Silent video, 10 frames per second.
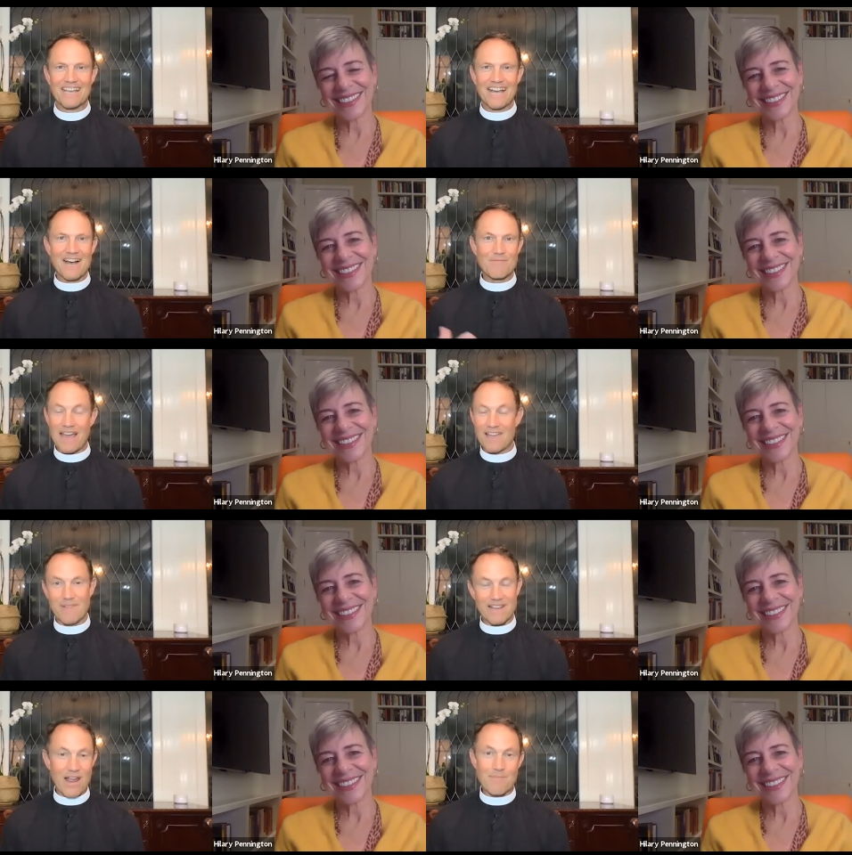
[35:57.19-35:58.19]
Speaker 1: Um, I,
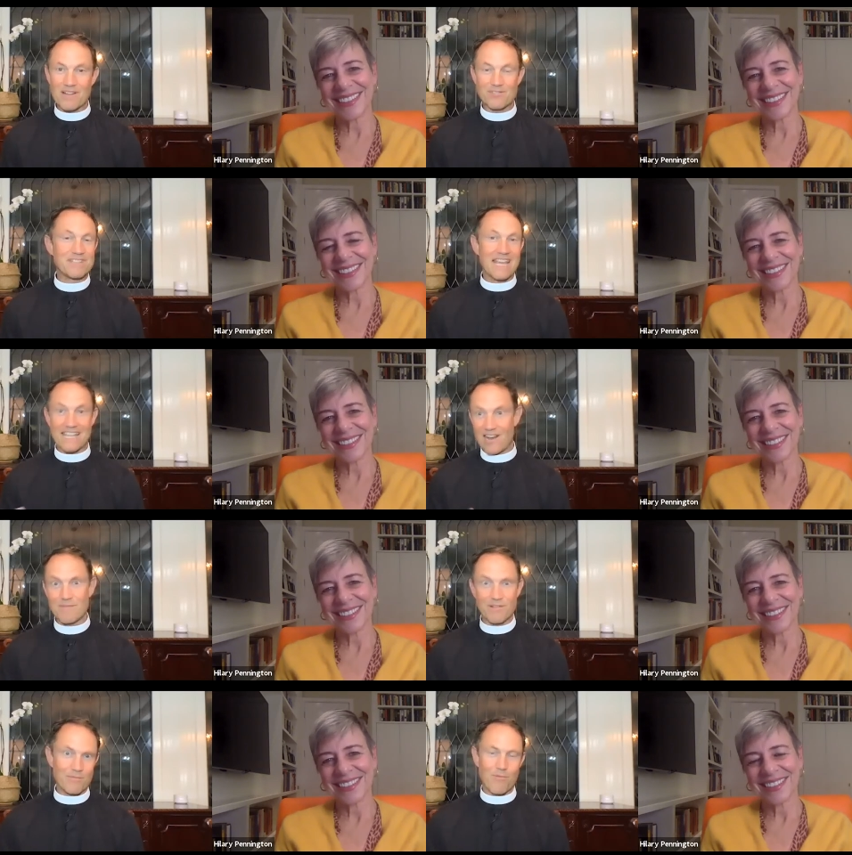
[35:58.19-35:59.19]
my grandparents would take care of
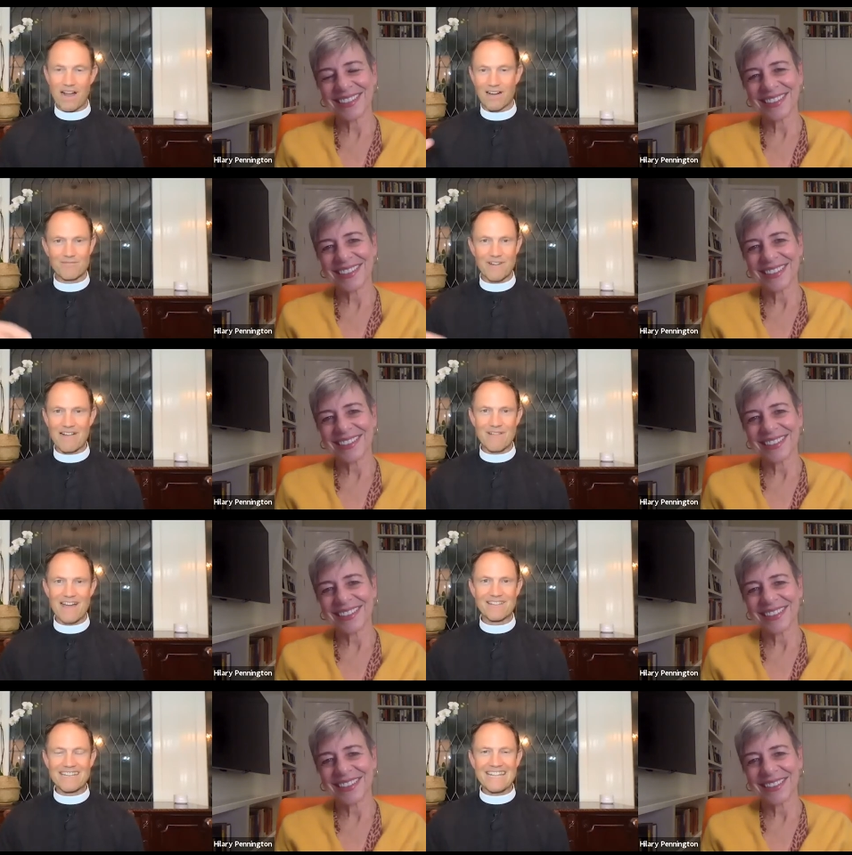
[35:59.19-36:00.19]
me. We'd walk
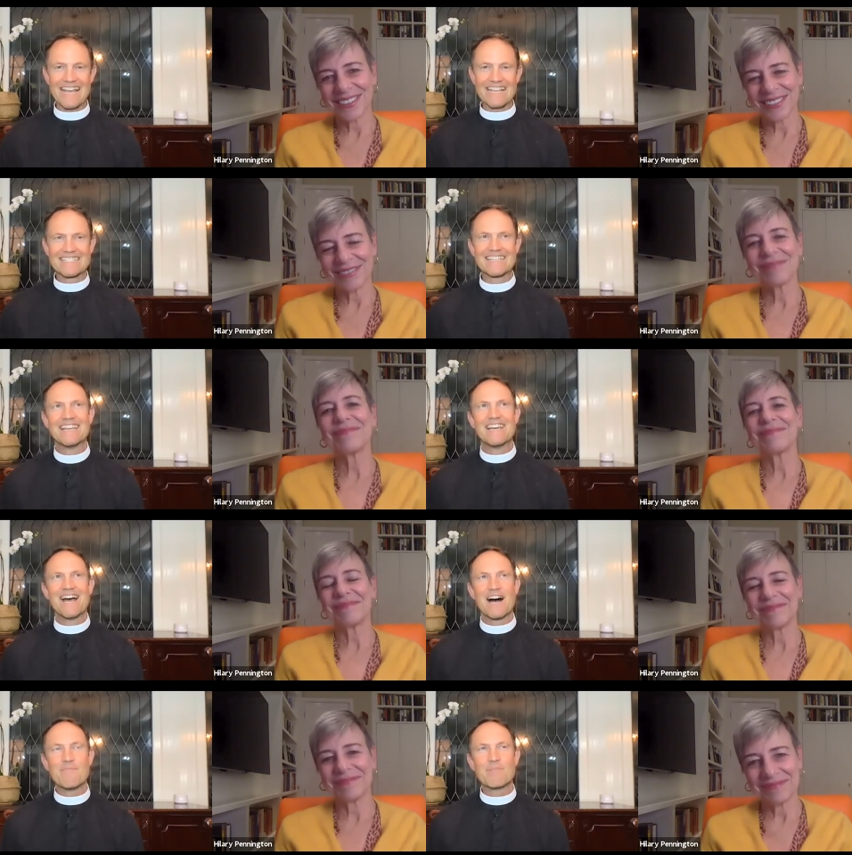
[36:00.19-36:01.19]
around EDS,
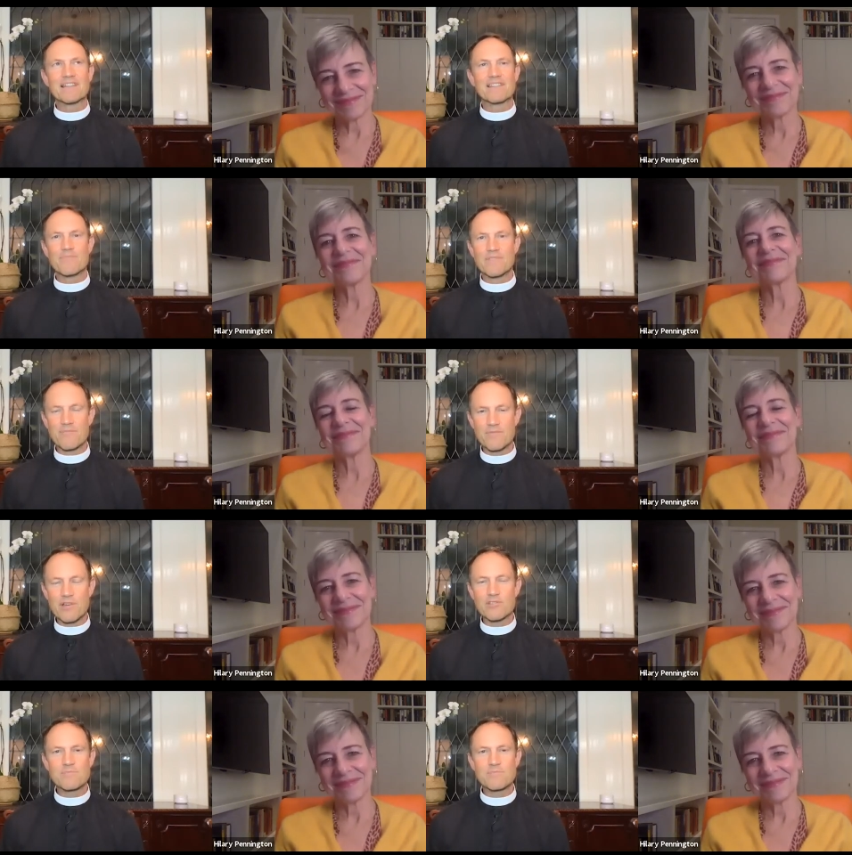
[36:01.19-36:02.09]
um, but the, the, those